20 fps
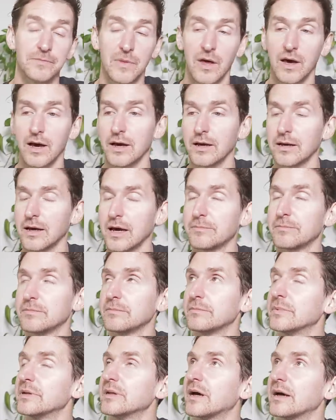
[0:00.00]

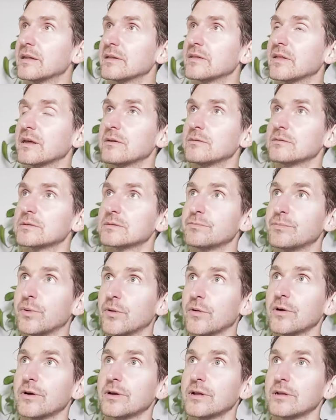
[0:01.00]
I think he was
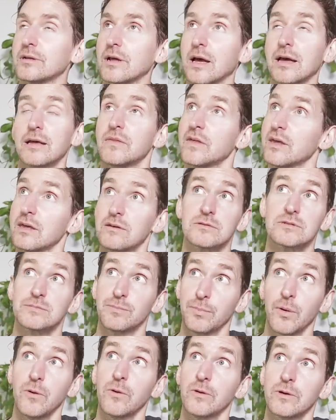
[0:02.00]
born
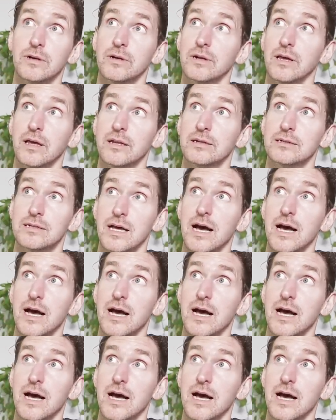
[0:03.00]
and